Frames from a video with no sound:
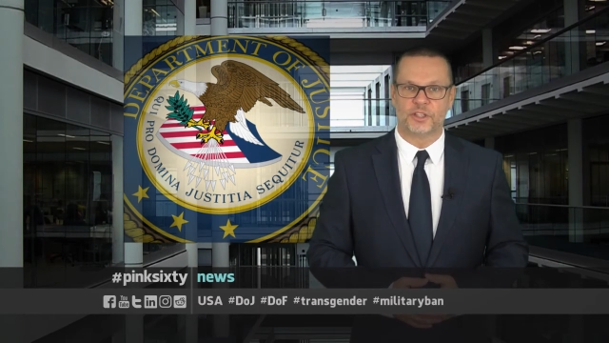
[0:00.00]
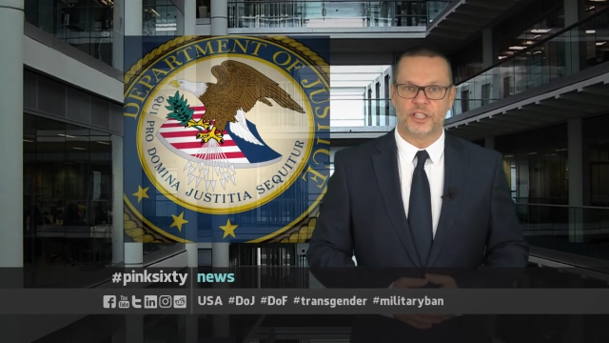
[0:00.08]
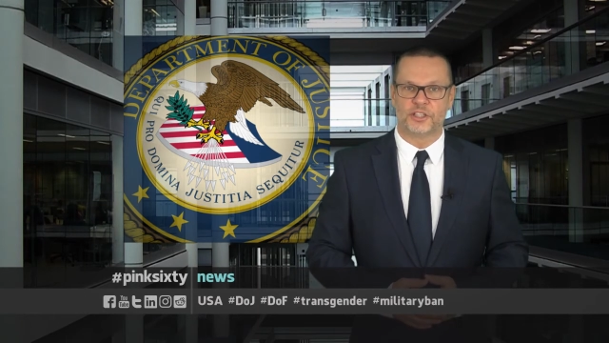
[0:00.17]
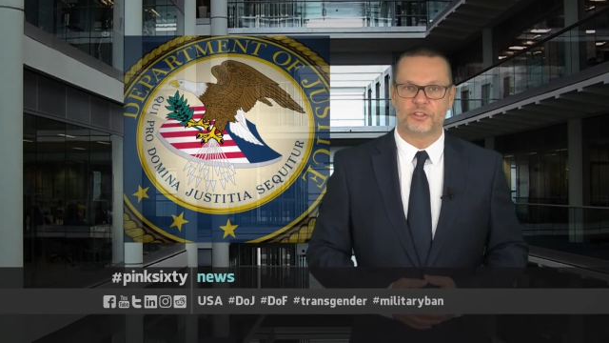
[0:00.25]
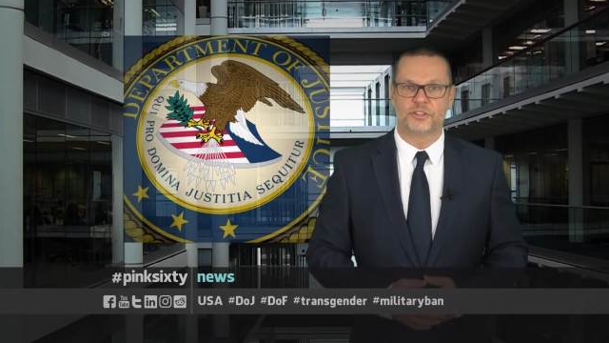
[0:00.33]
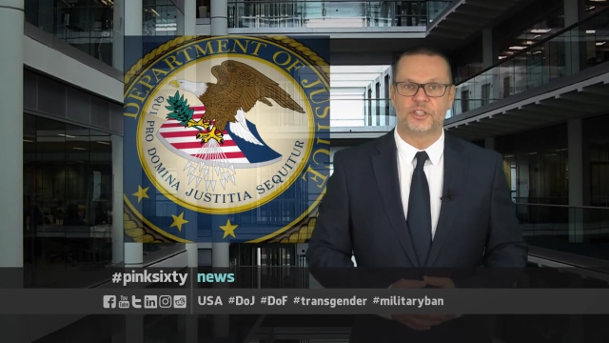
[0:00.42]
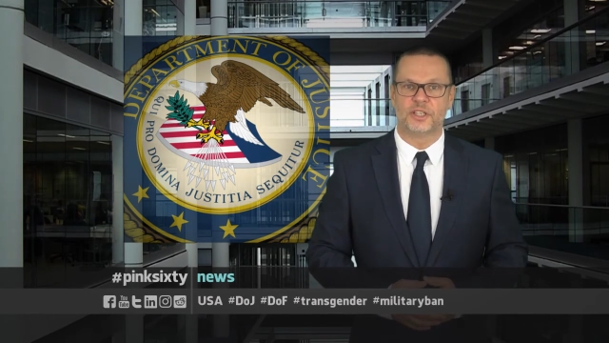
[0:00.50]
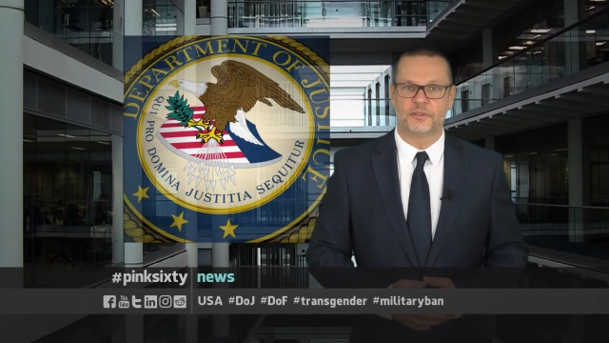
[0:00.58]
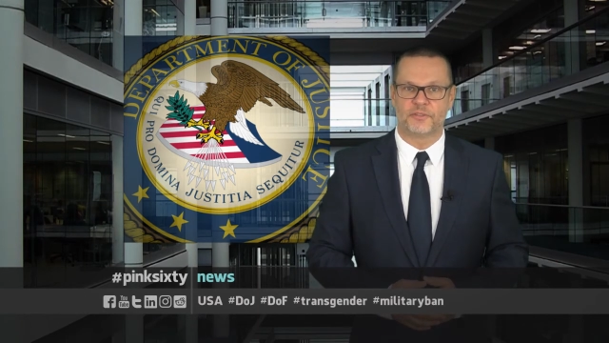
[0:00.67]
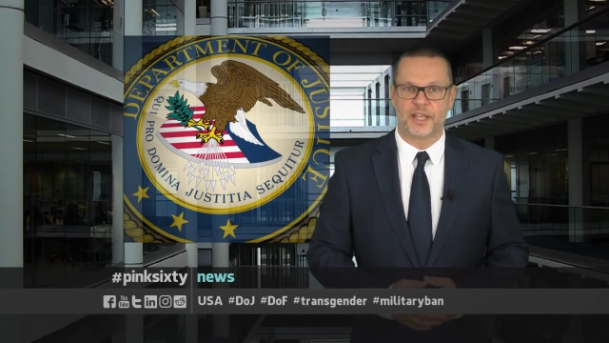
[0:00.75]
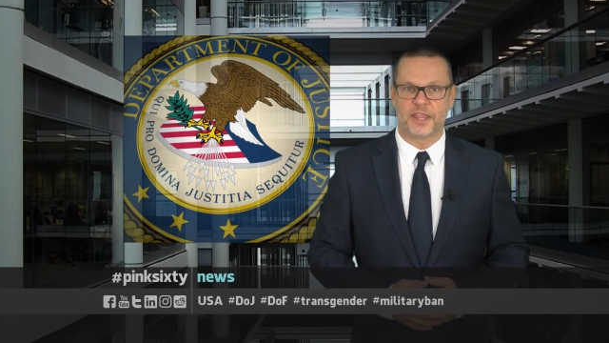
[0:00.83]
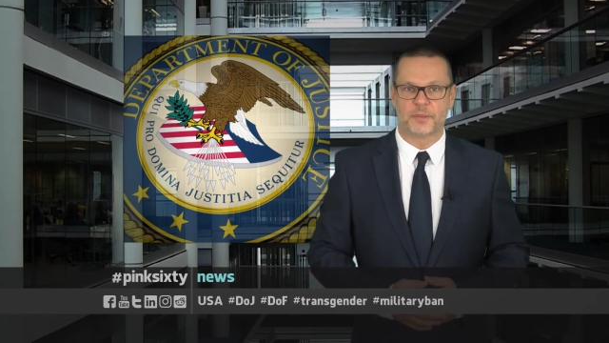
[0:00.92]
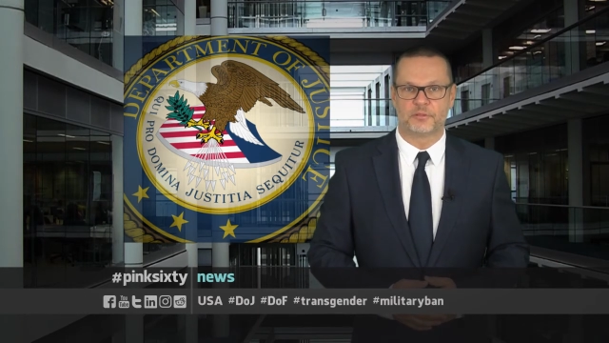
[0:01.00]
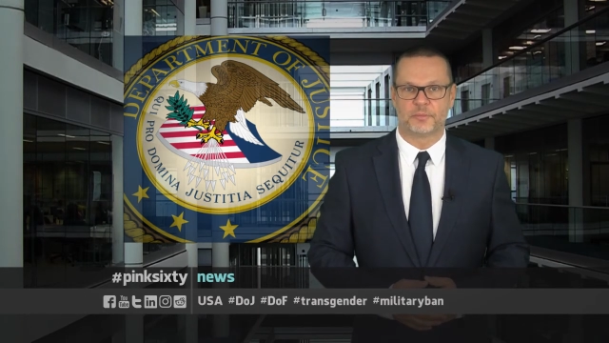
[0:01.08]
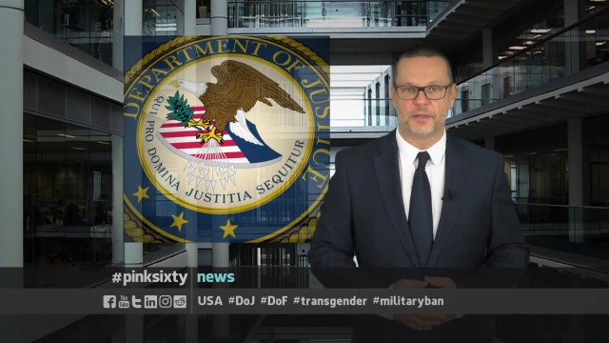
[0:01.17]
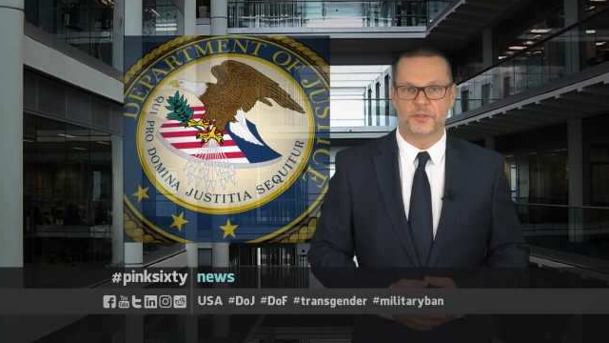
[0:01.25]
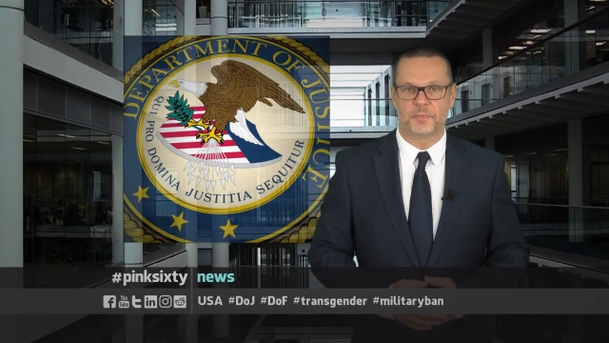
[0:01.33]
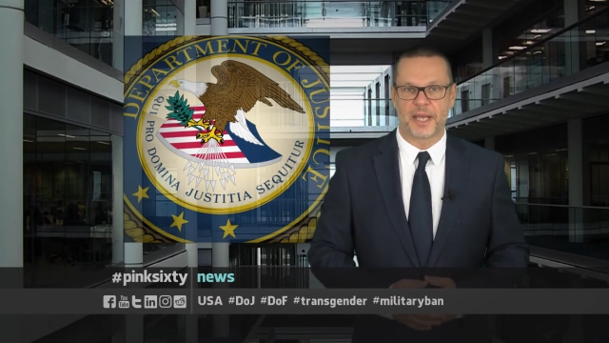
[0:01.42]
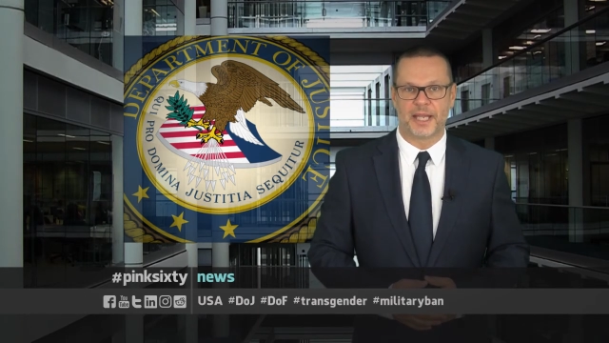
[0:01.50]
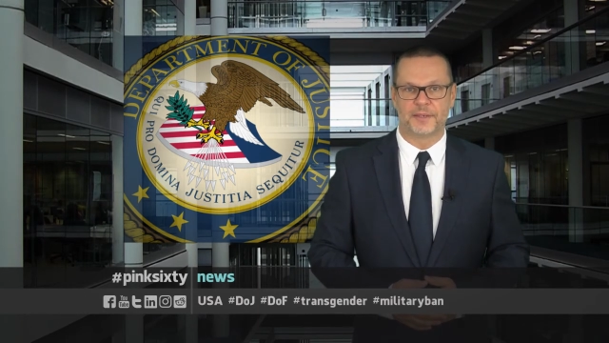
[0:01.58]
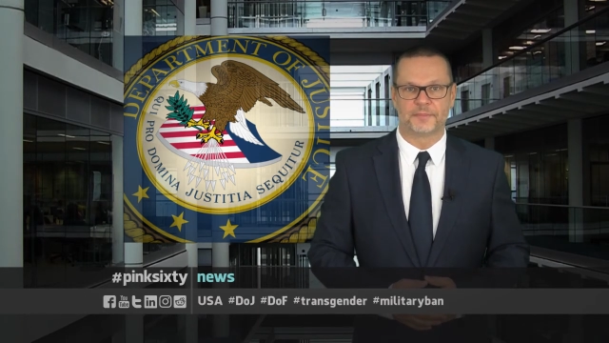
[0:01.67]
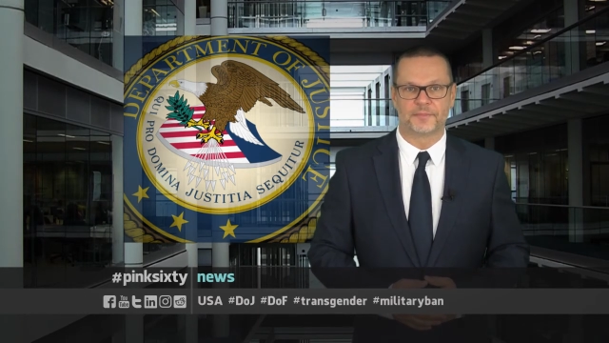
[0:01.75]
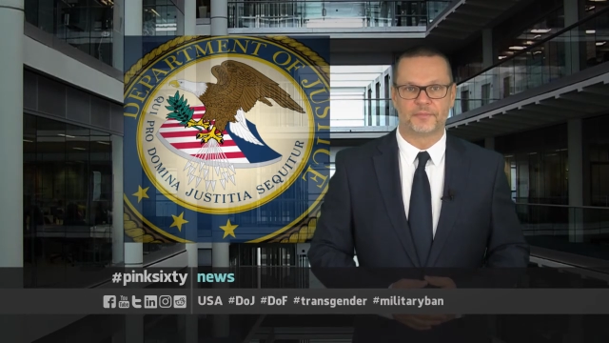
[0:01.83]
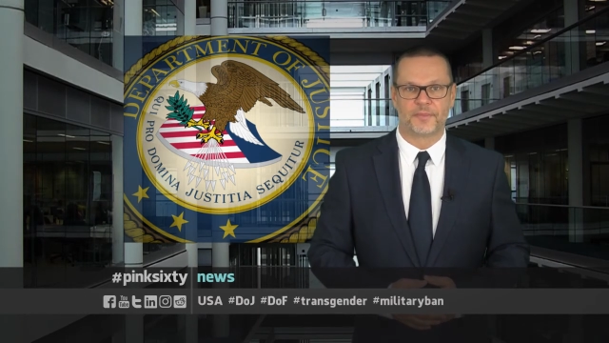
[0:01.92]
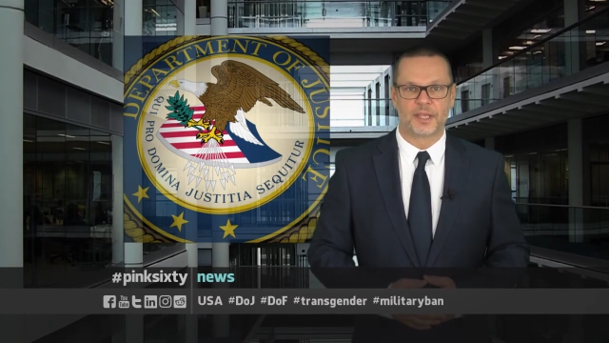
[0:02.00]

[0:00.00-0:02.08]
on the issues to defend the proposed ban.